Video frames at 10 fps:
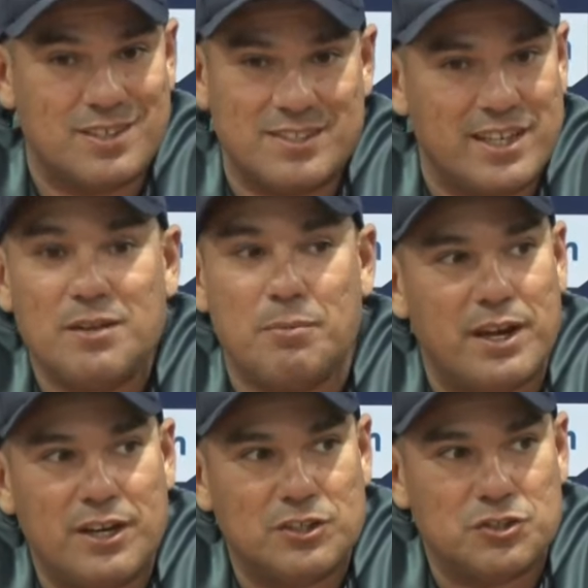has any
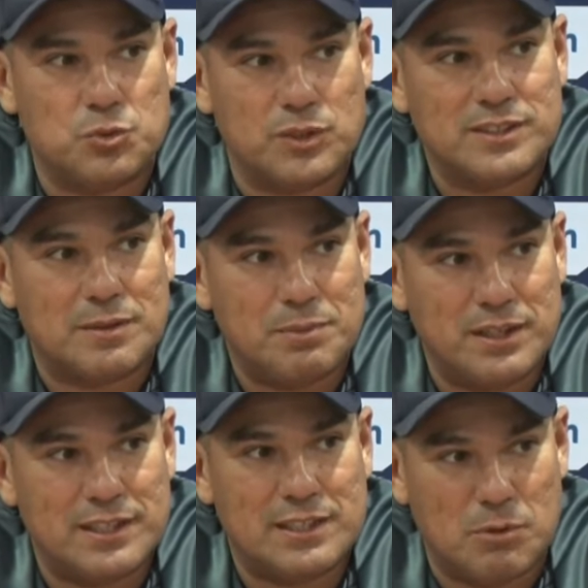bearing as to what's
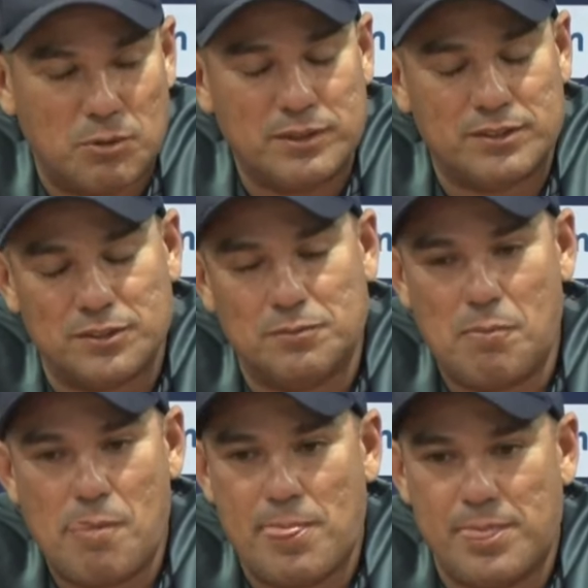happening here at the moment. So
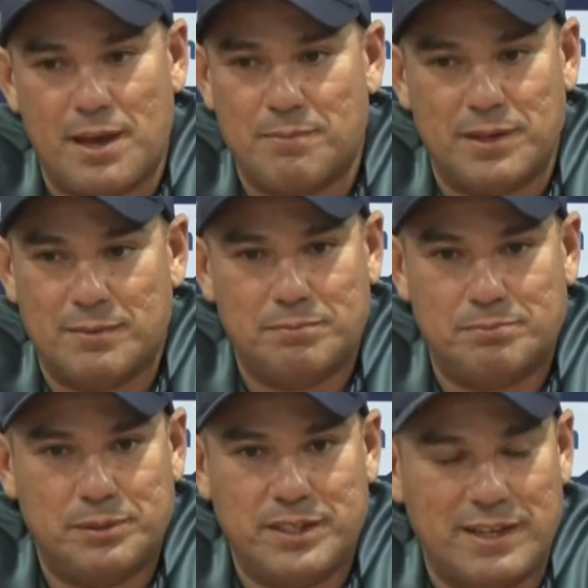no, I'm, I'm
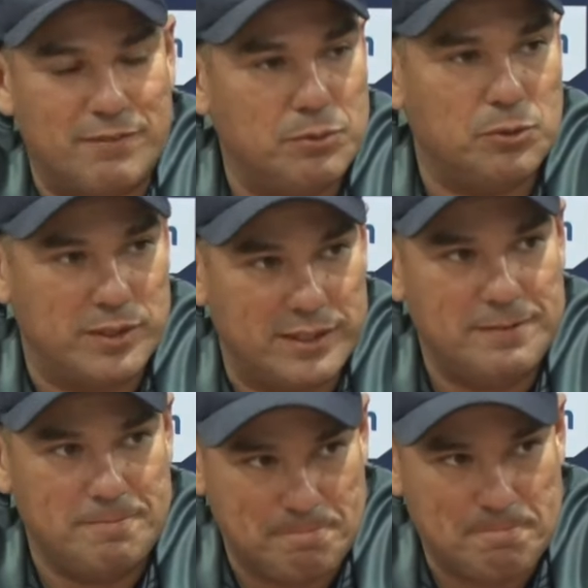pretty comfortable with that.
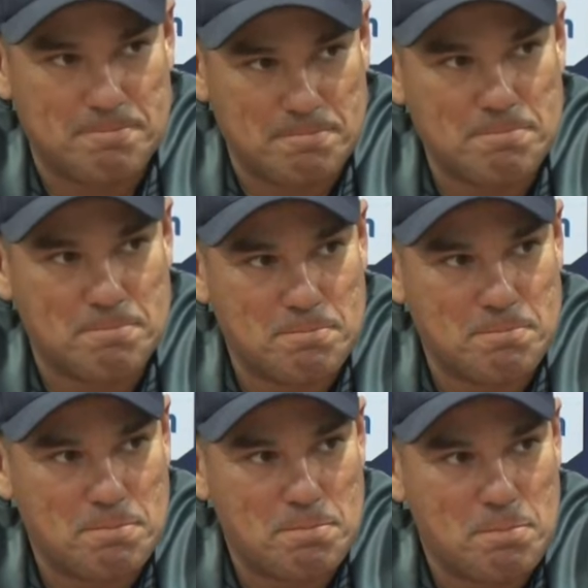
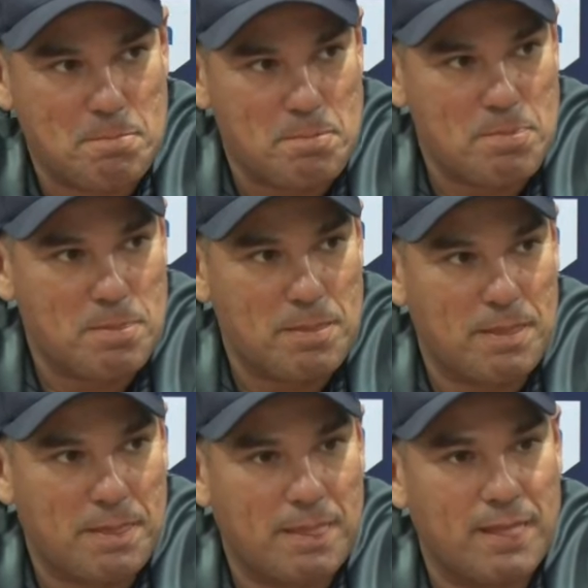Uh, hi,
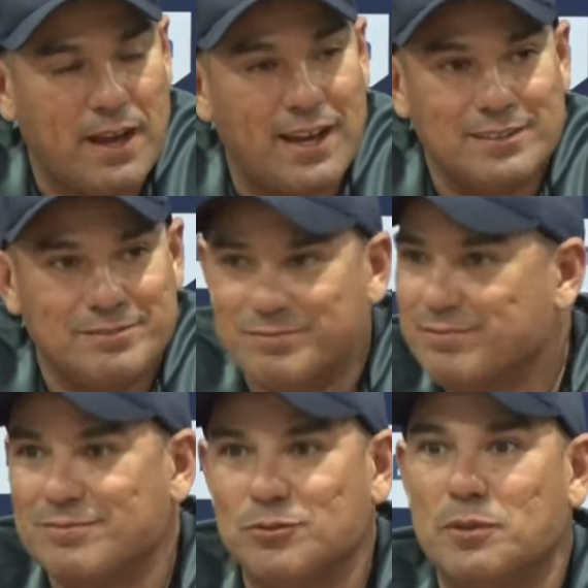Coach. Hi.
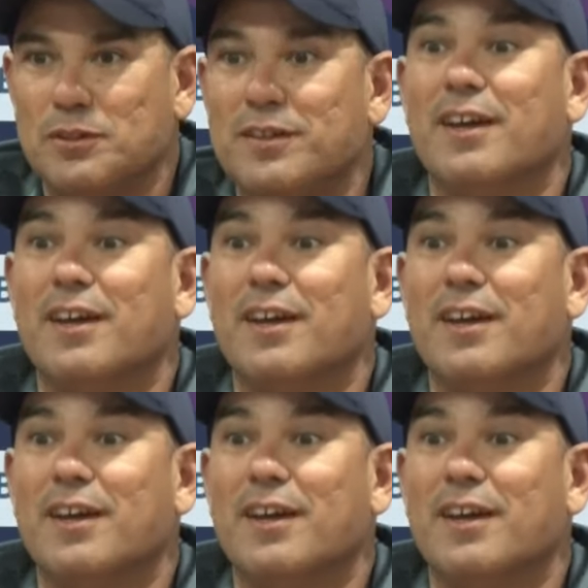Umar, uh,